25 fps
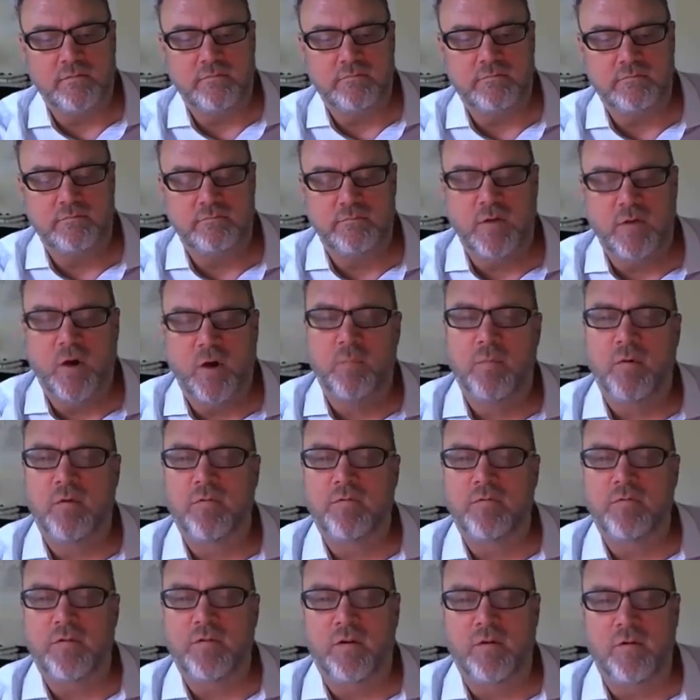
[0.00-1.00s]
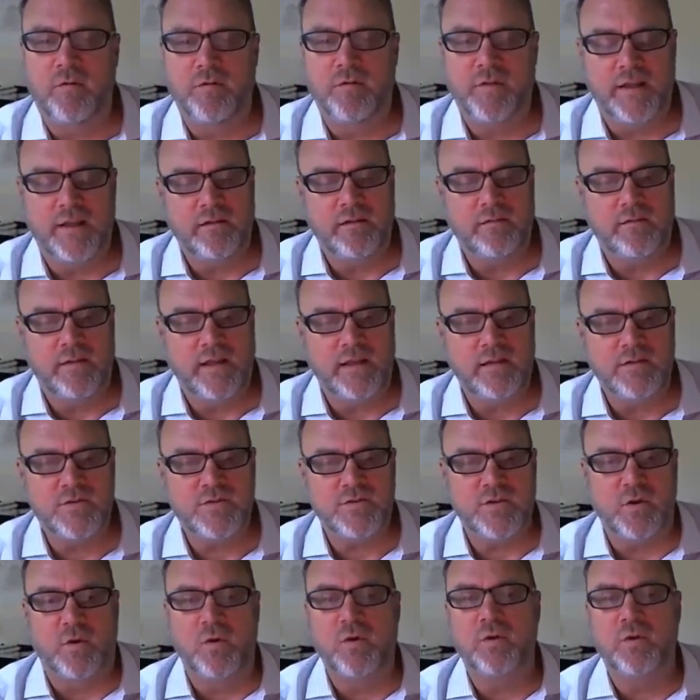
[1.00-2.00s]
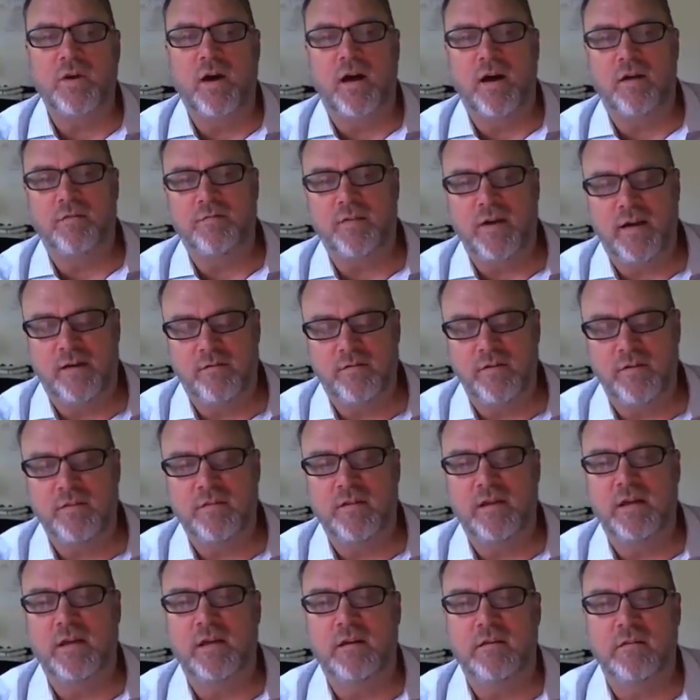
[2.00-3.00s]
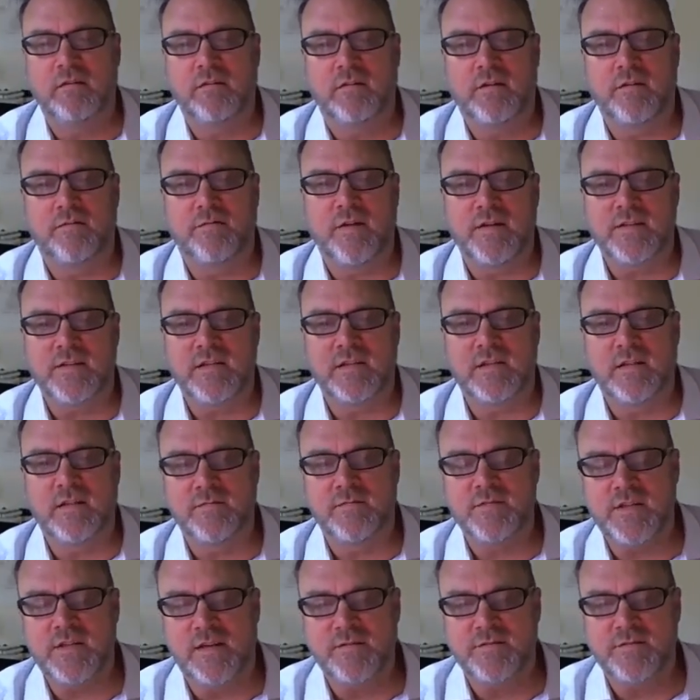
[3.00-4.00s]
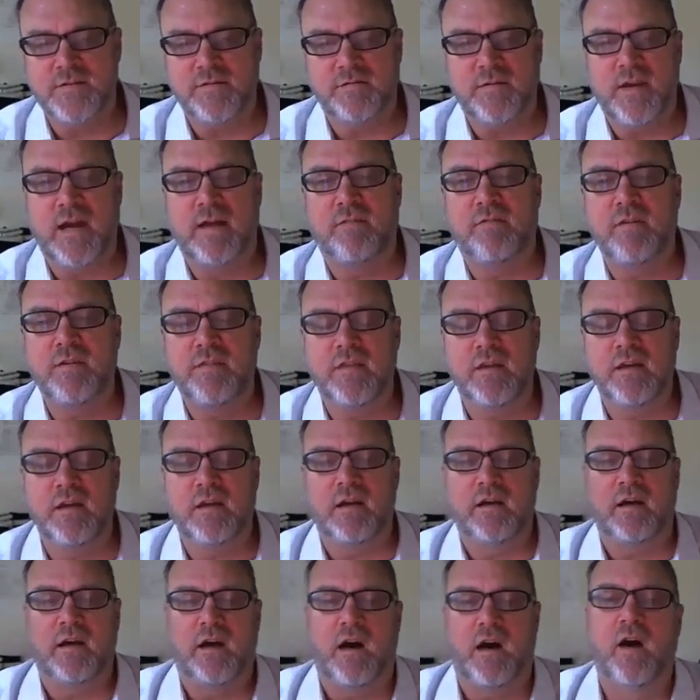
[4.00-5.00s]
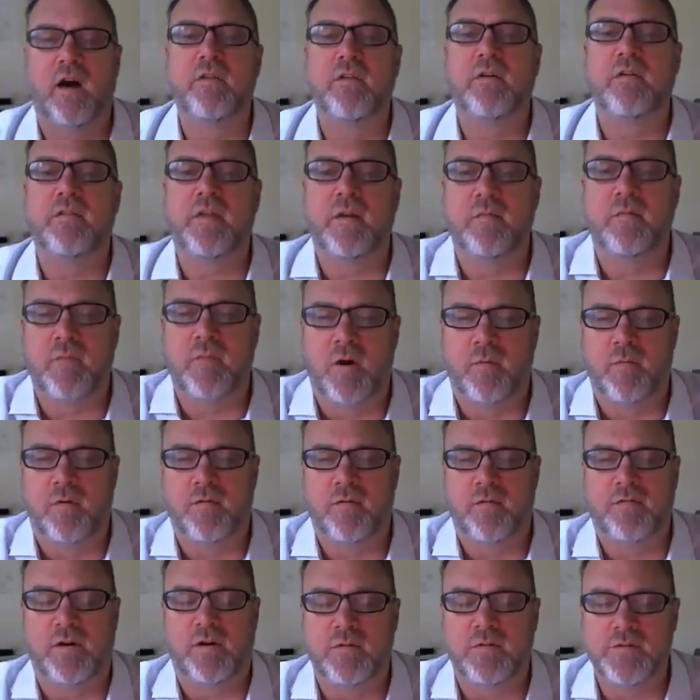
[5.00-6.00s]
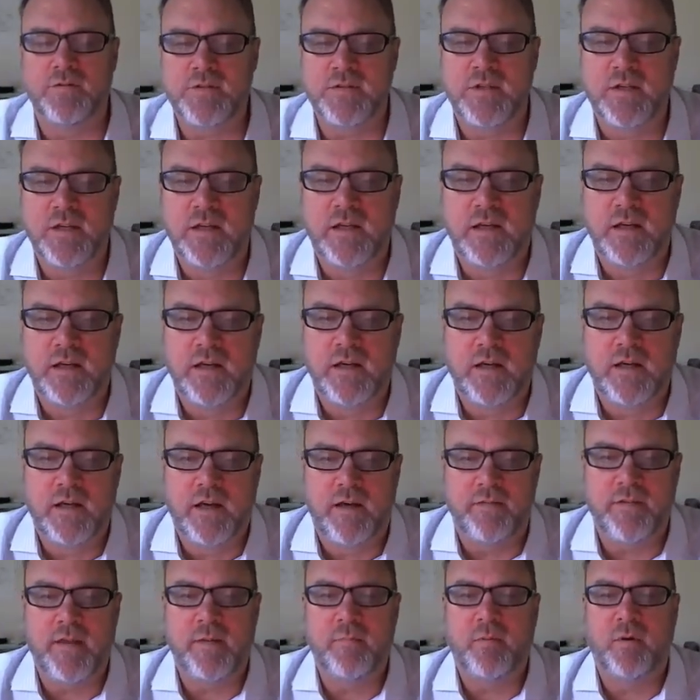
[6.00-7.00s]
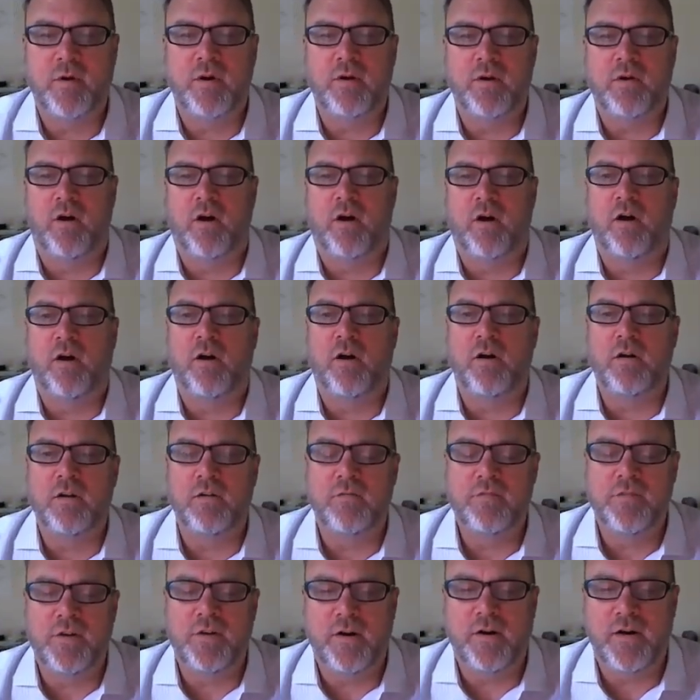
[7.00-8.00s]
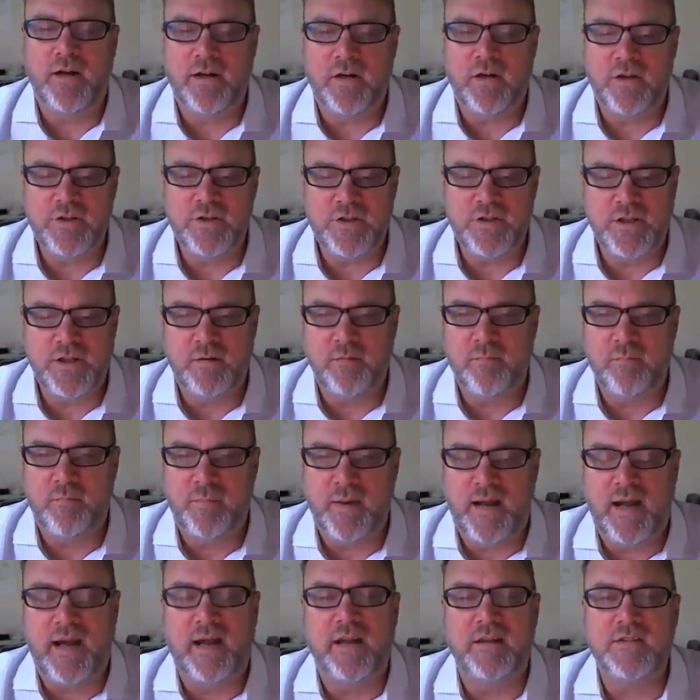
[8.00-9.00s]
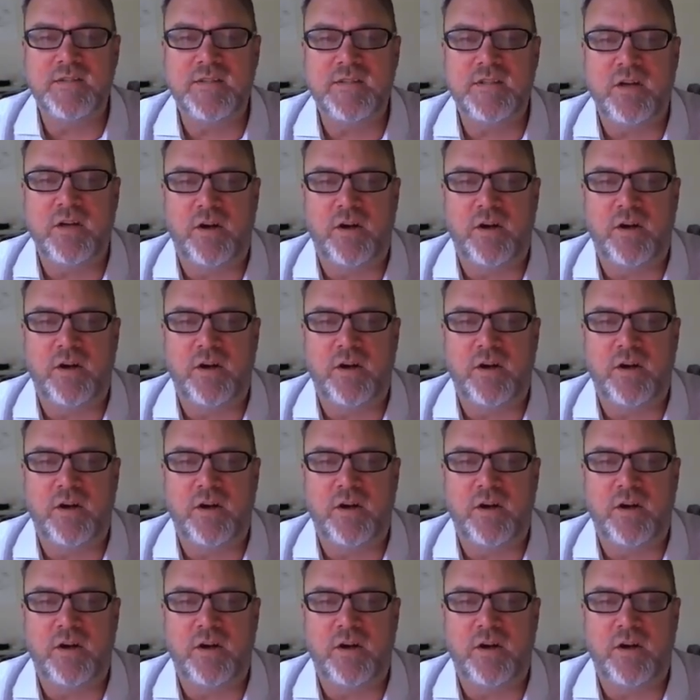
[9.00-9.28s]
mobile phone. They sold off everything and divested themselves of everything other than mobile phones. They put all of their energy and bets